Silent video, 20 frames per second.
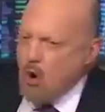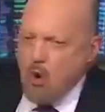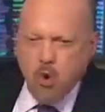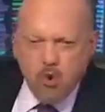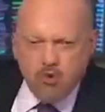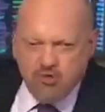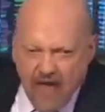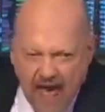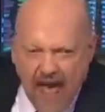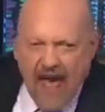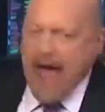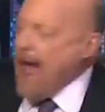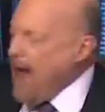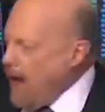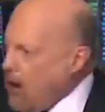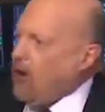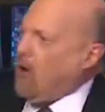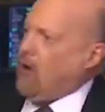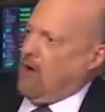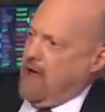who the
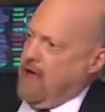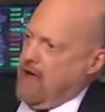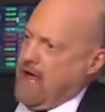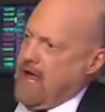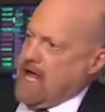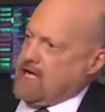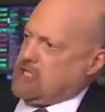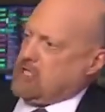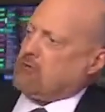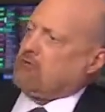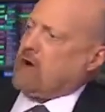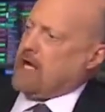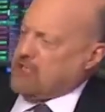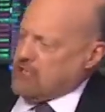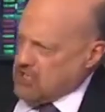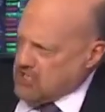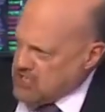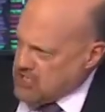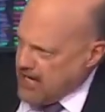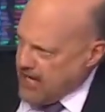hell has the right
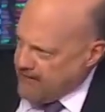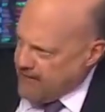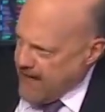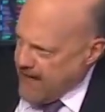to say